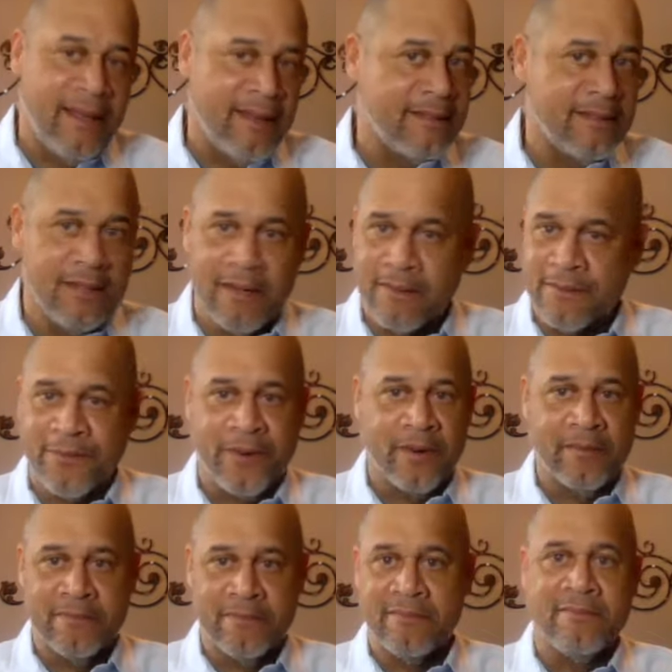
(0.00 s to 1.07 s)

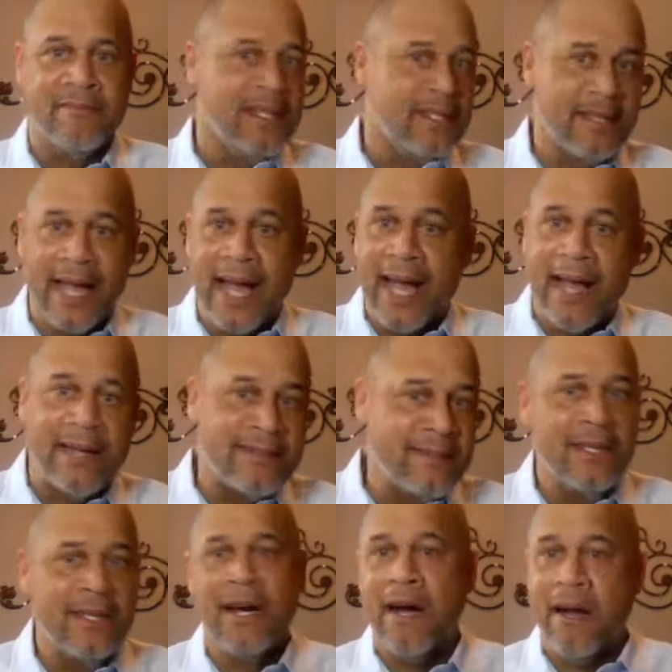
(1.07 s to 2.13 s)
the guy
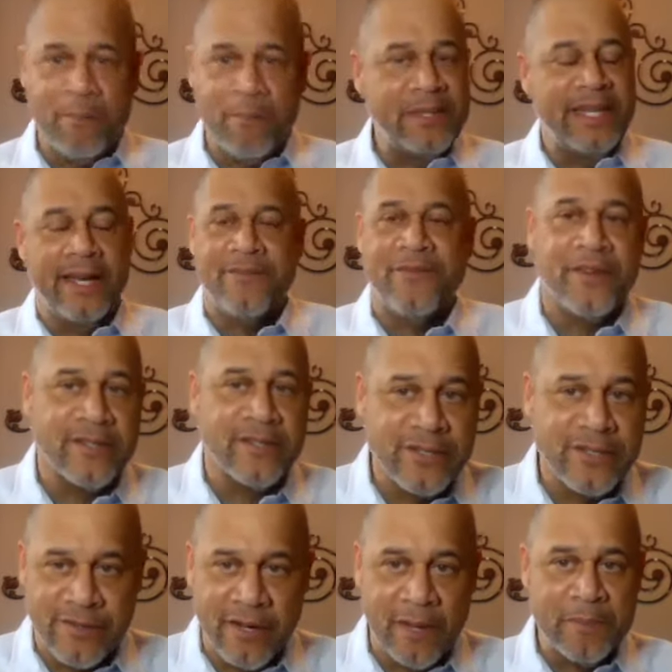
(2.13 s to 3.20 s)
humping that
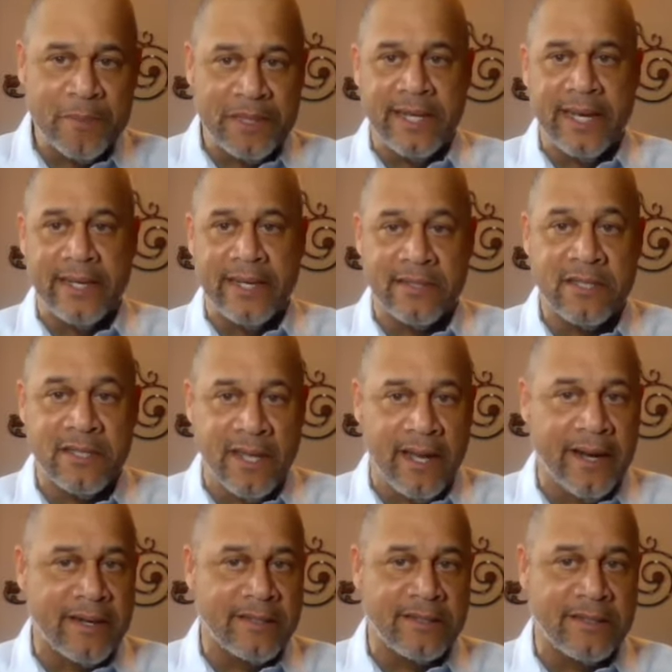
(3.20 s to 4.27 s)
furniture up and down the
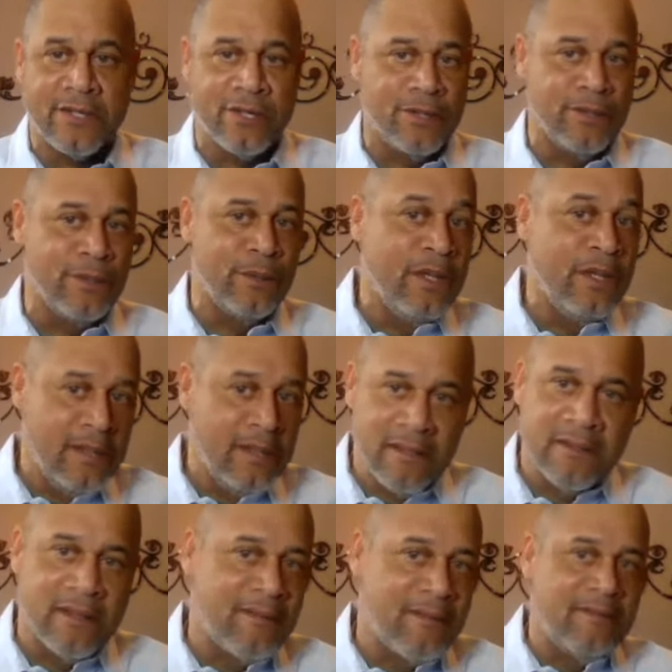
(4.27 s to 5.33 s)
stairs to
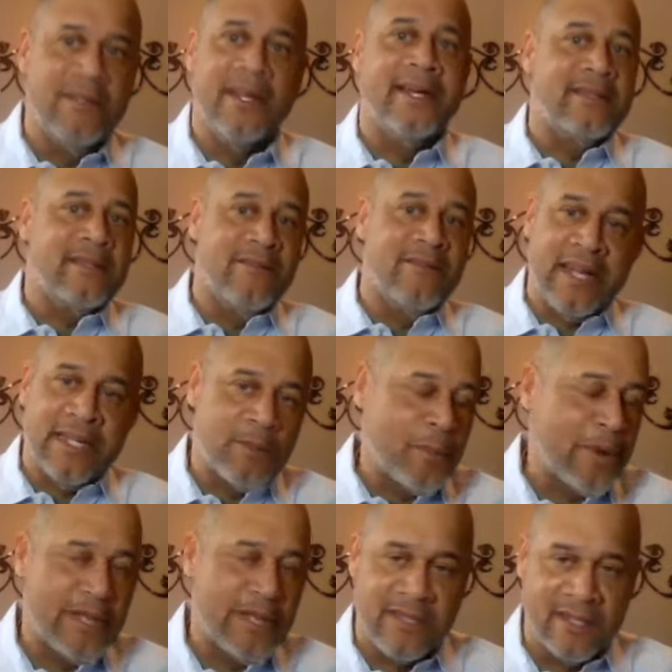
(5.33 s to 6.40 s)
at the vice
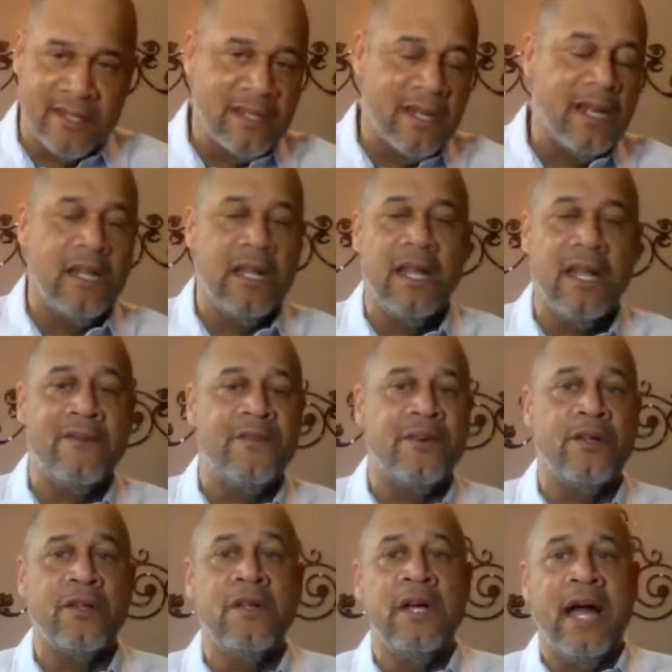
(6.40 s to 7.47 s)
president
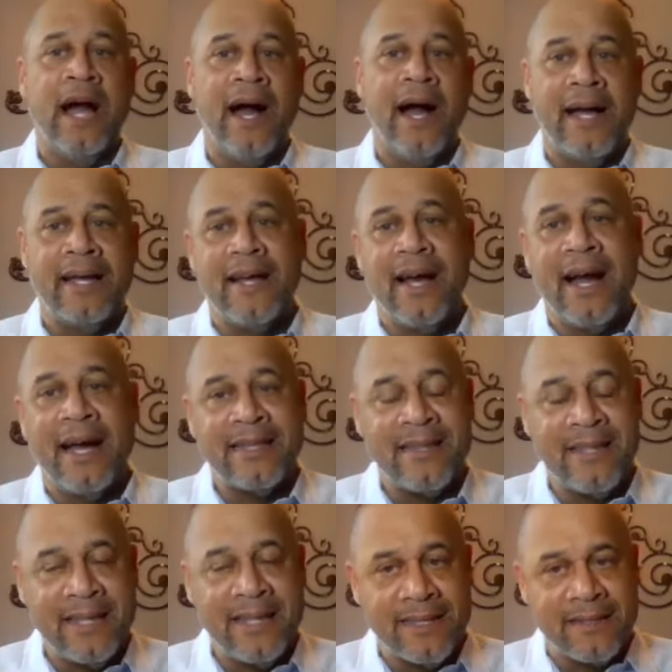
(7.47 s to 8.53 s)
level, I
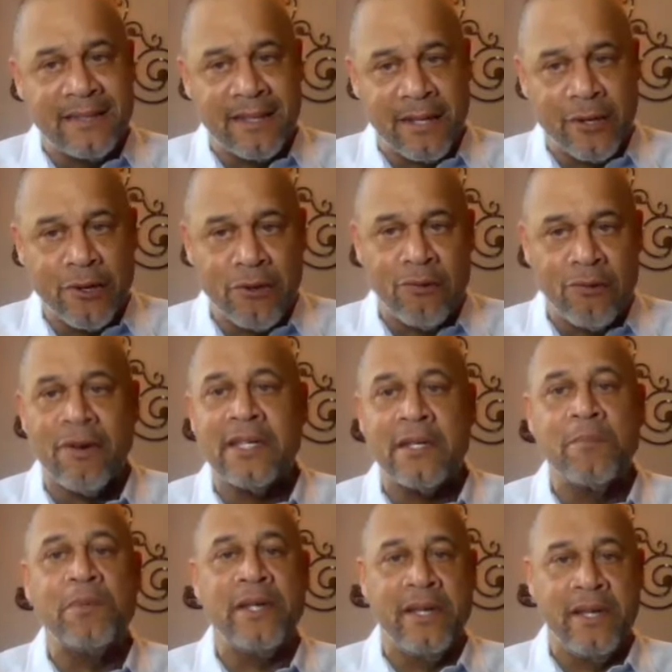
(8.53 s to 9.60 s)
think it's
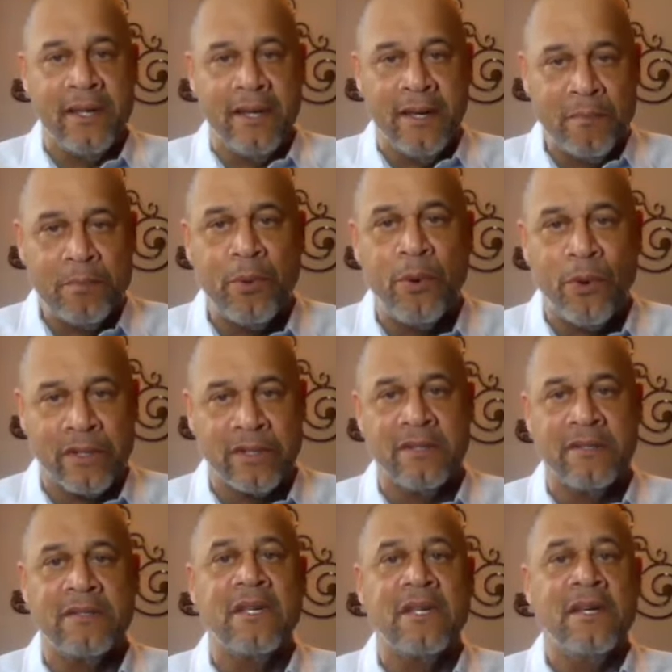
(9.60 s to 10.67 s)
incredibly
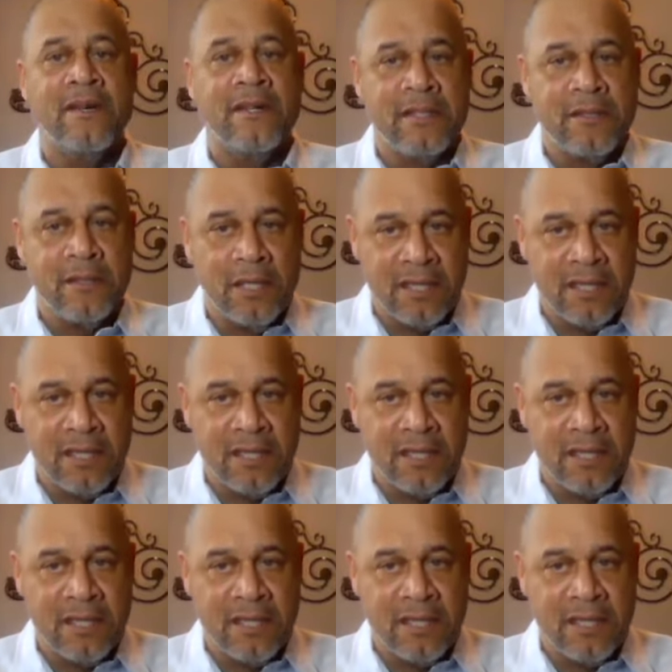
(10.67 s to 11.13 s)
important to